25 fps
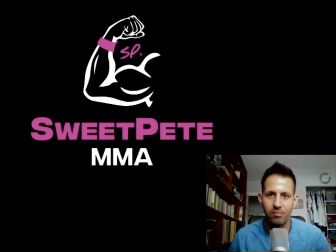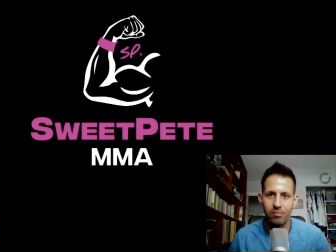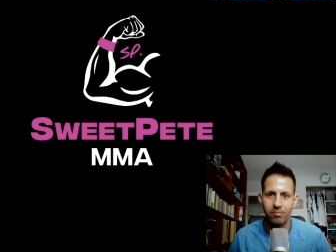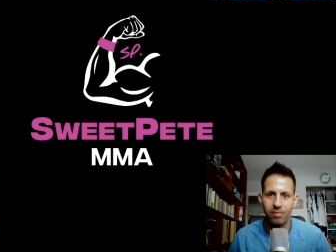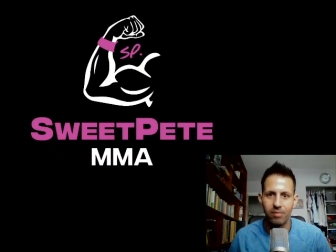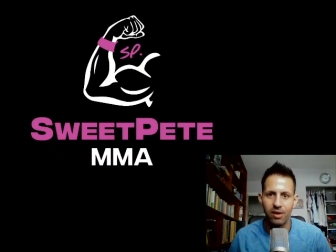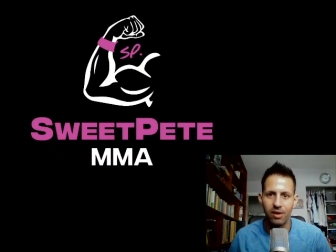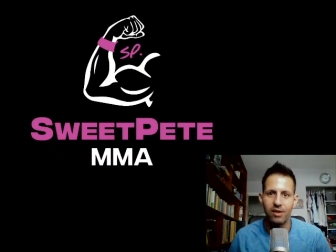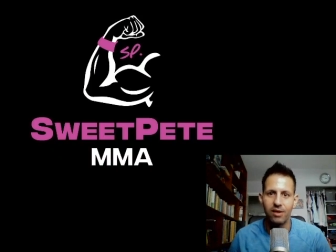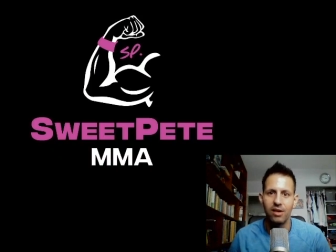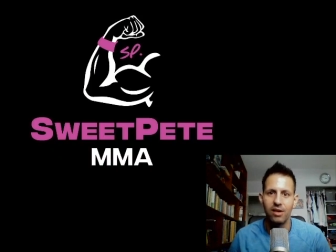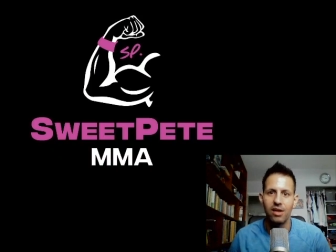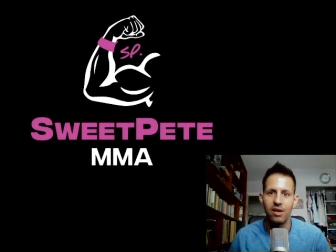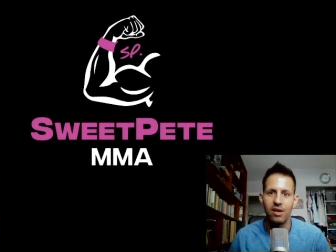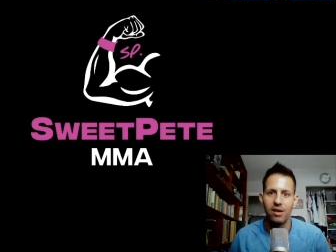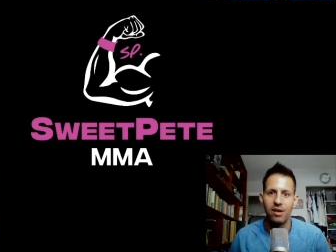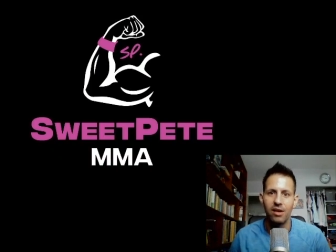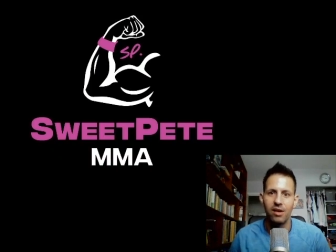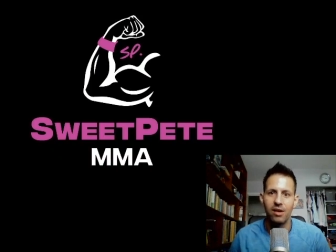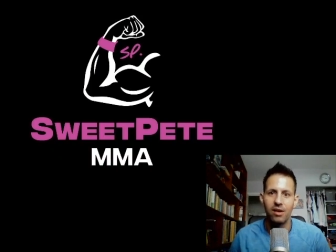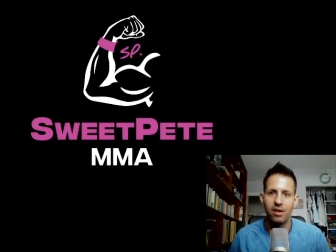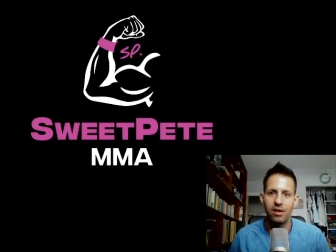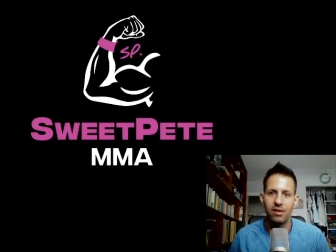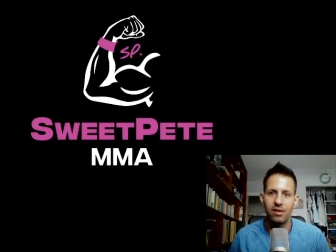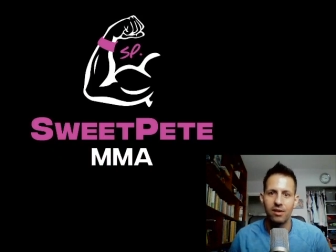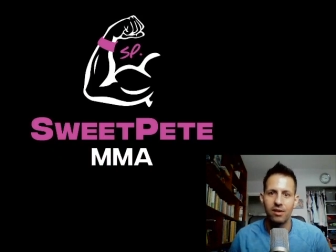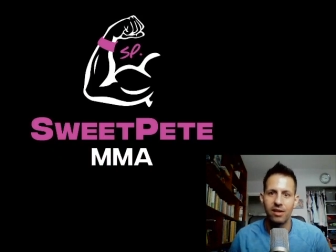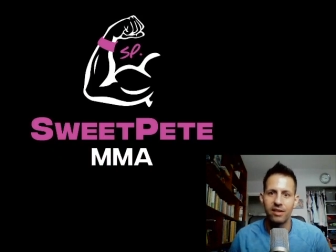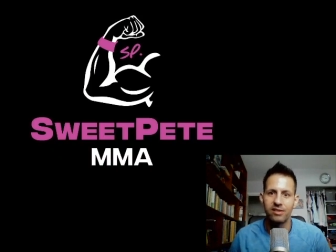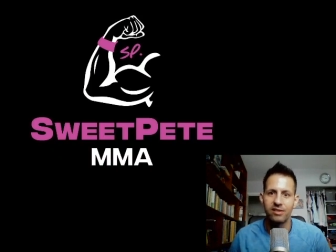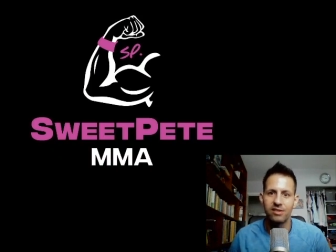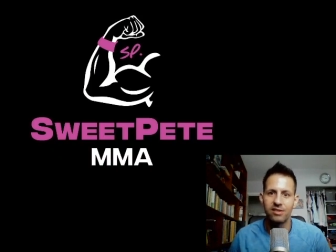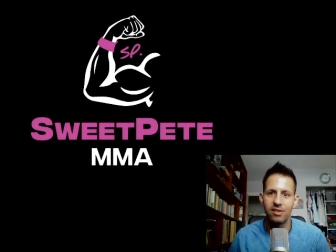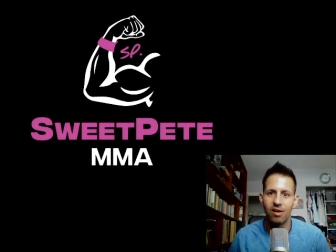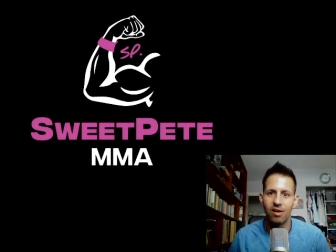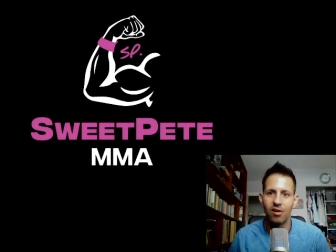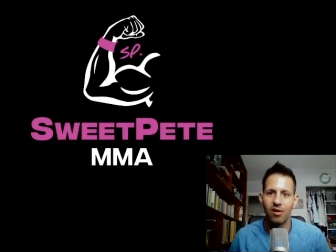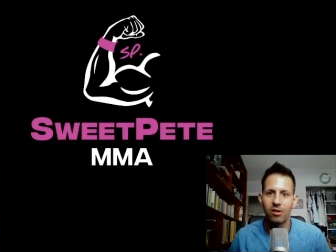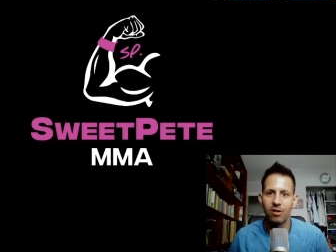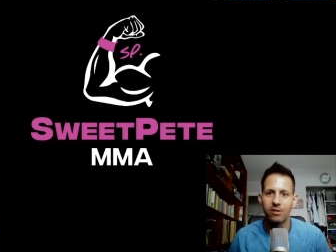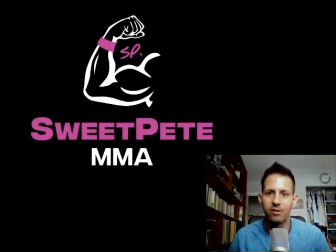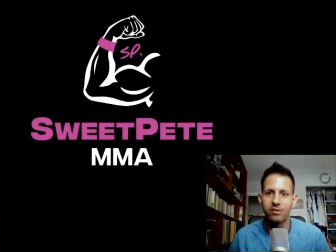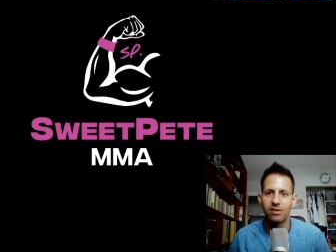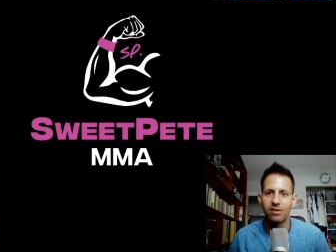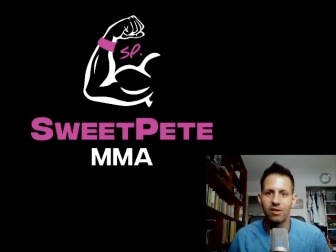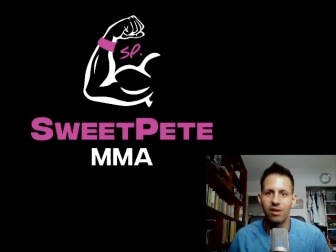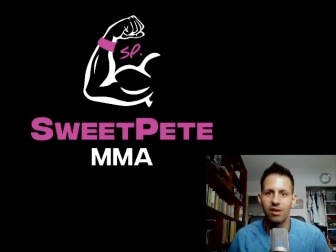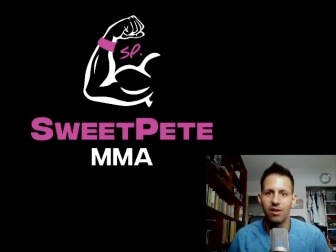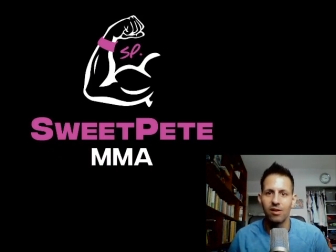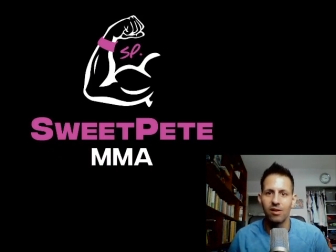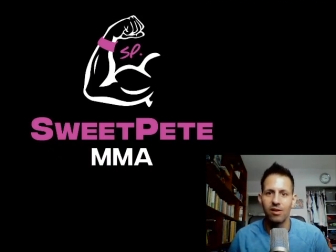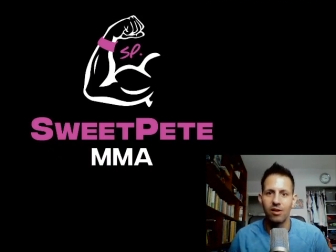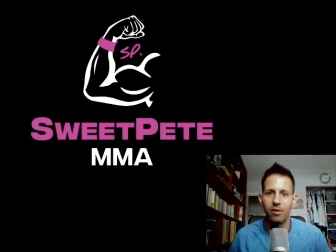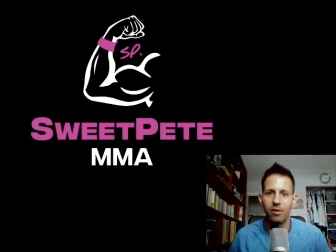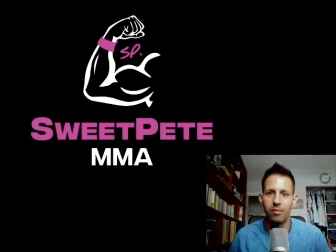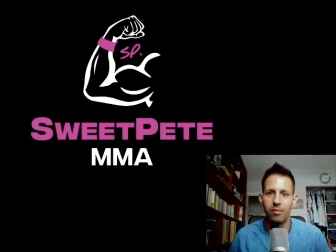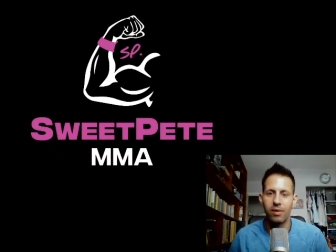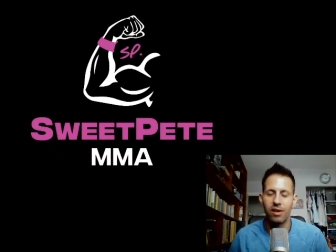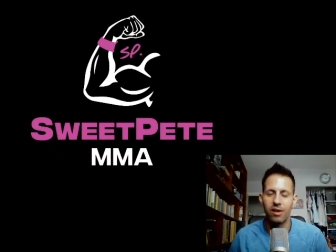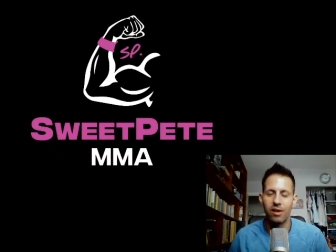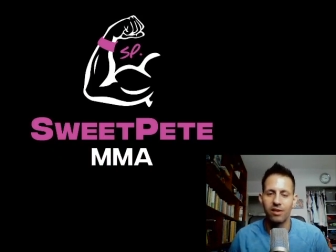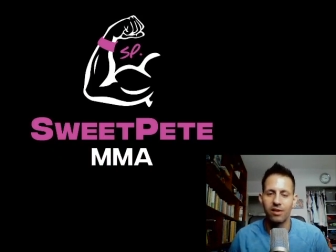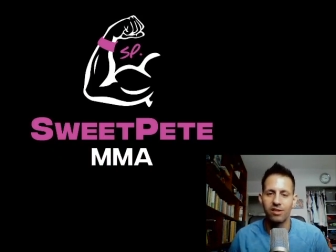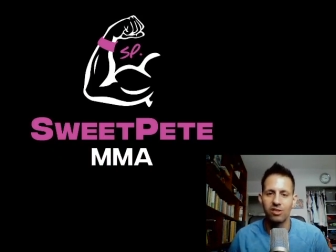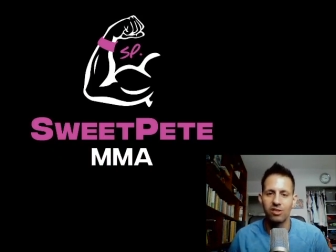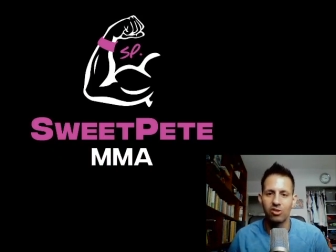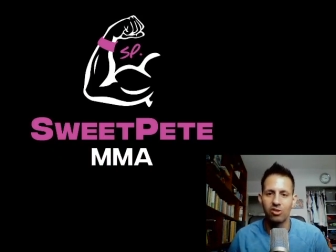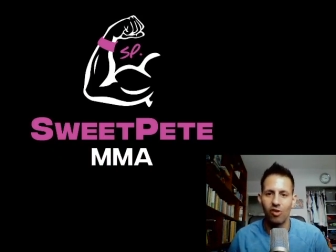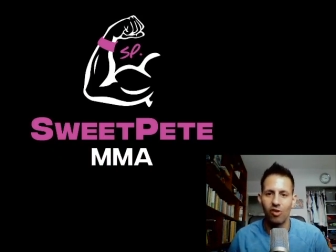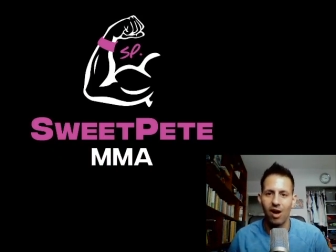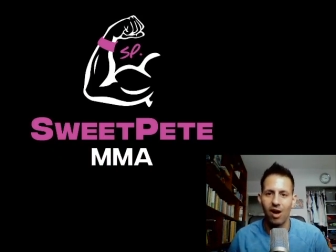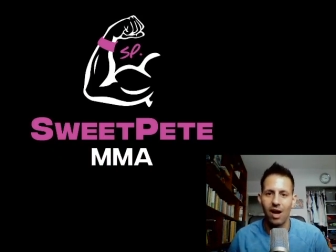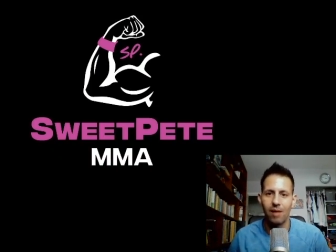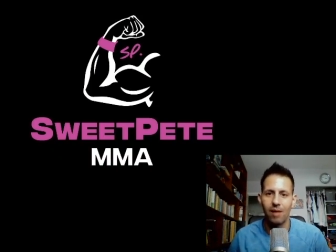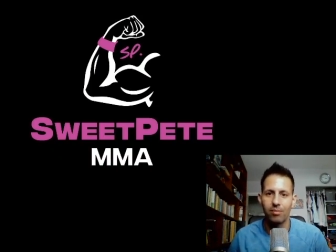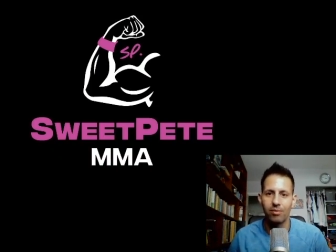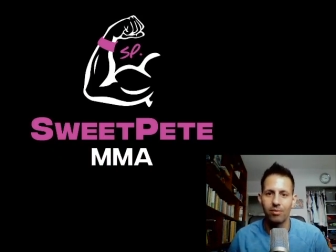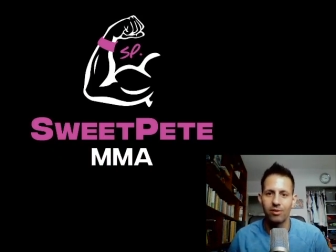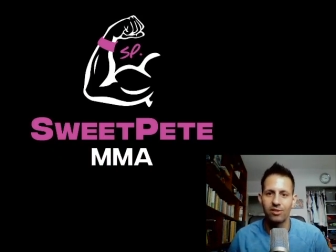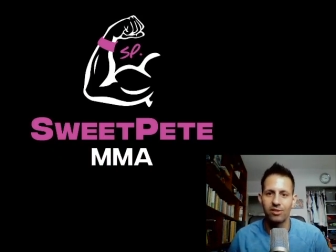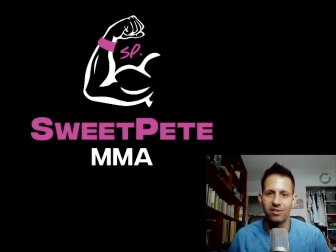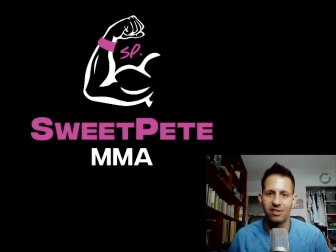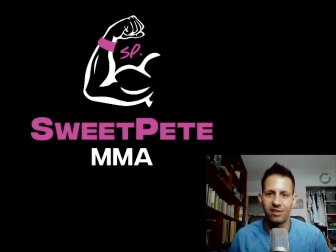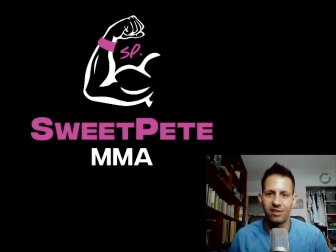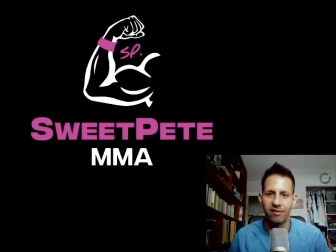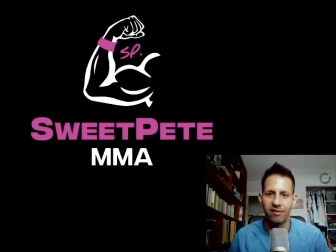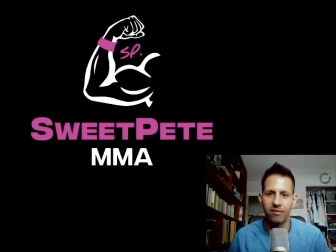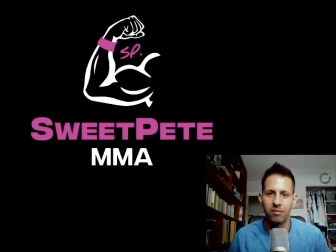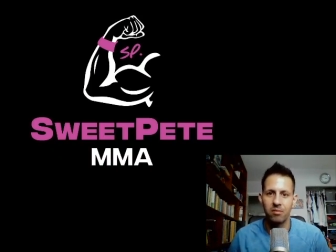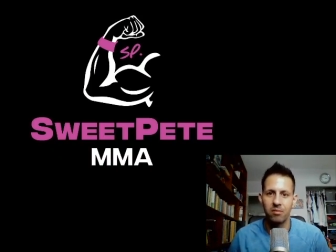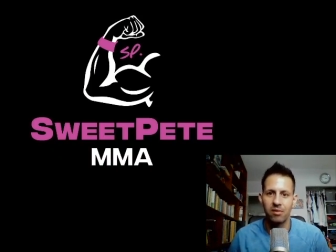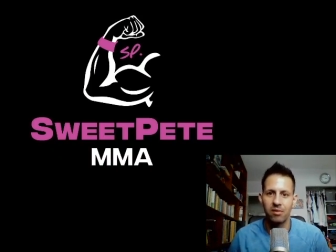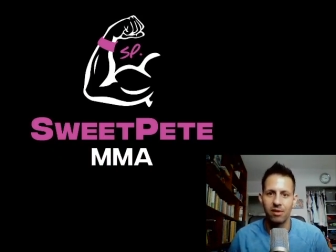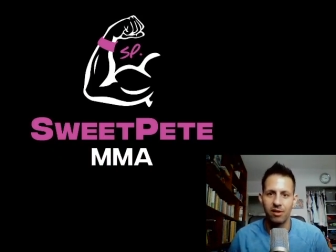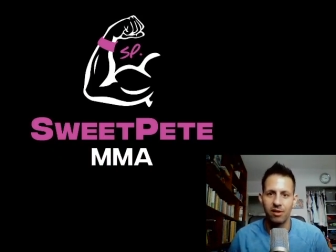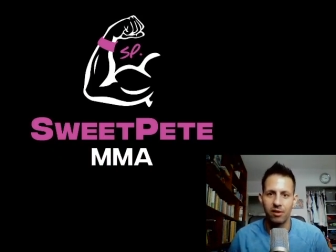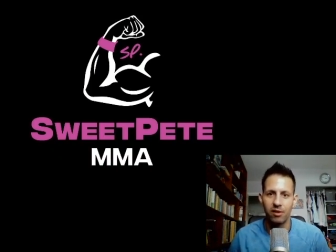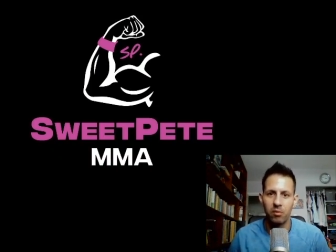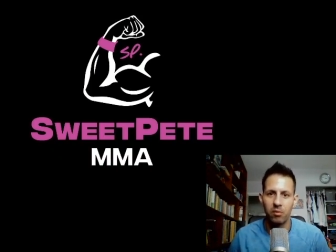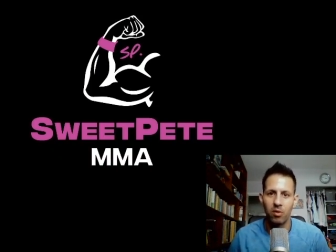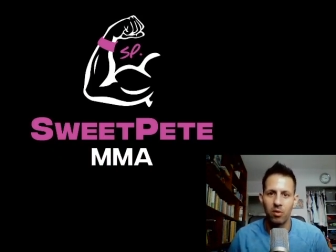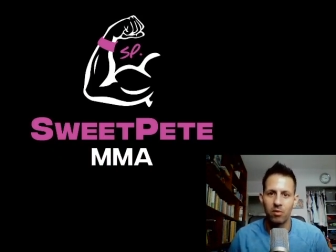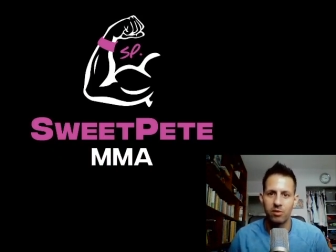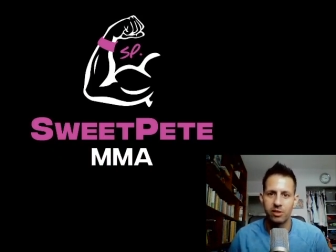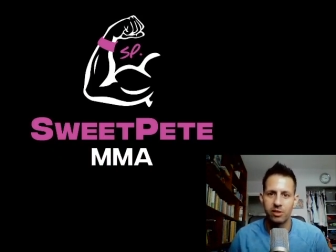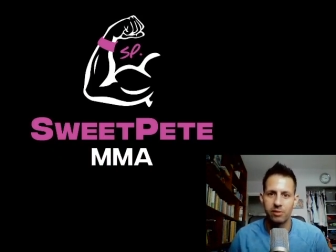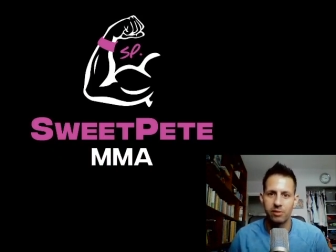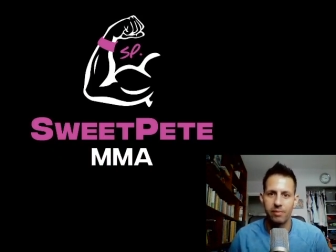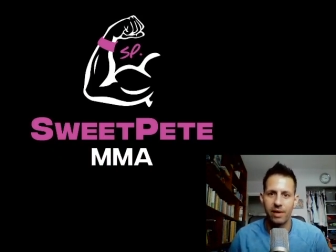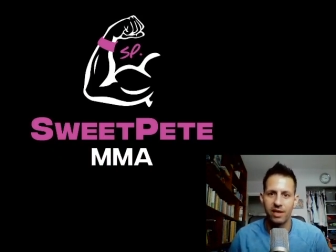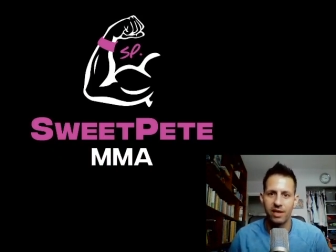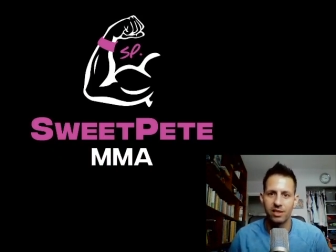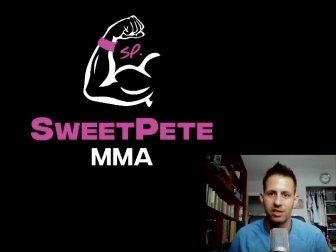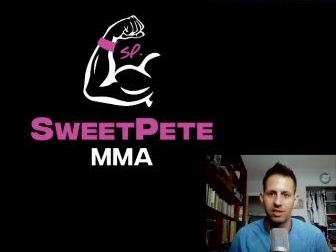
But let's halt a little bit on these grapplers and give them a little more respect